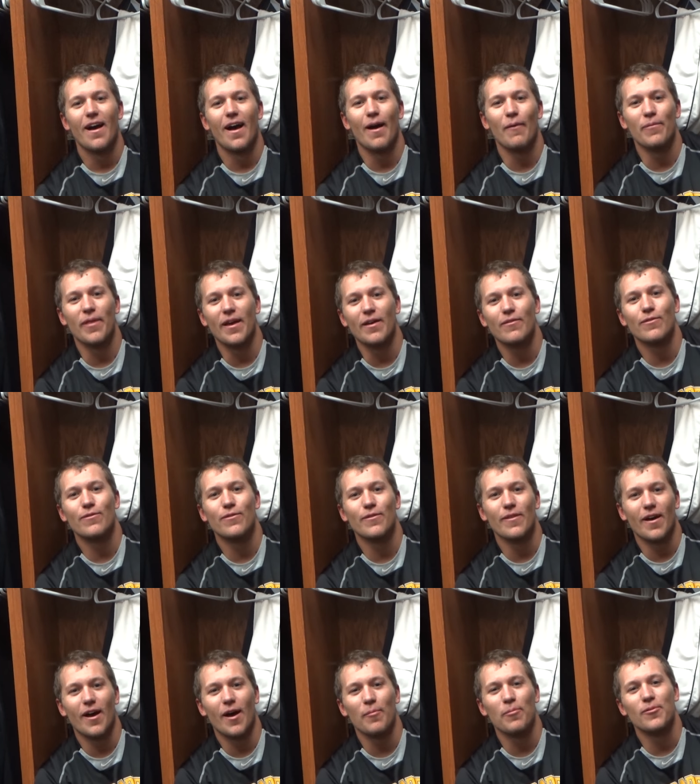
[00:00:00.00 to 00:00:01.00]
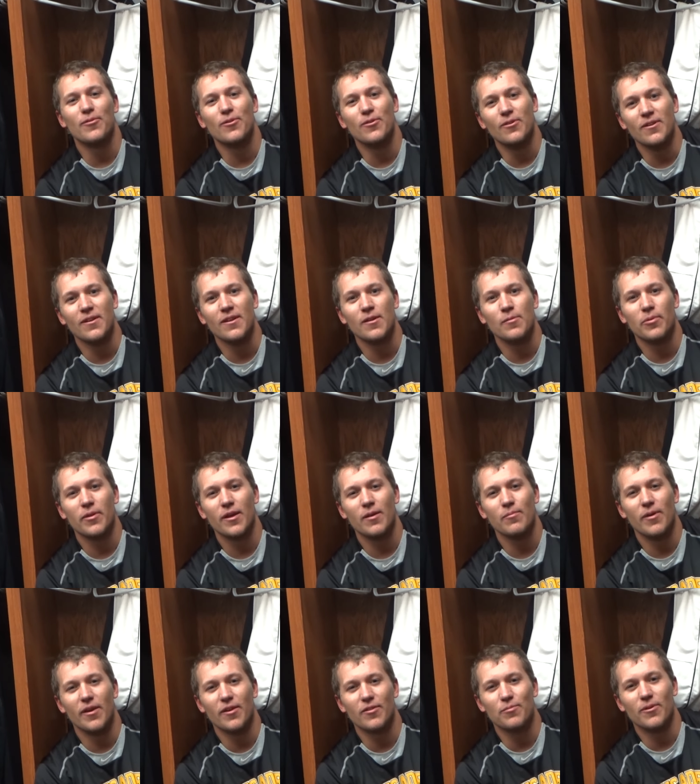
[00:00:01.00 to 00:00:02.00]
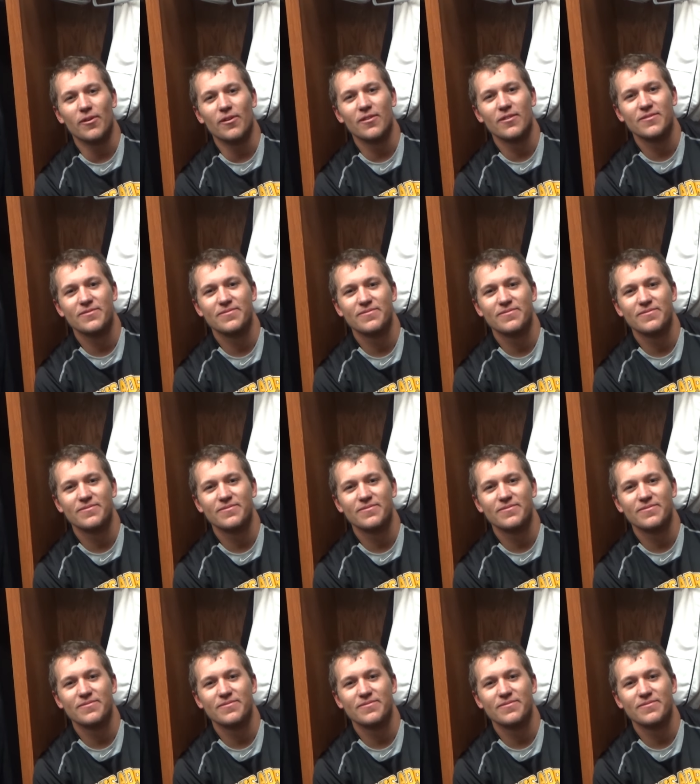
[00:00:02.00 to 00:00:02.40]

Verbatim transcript: I'm thankful for the opportunity to play baseball.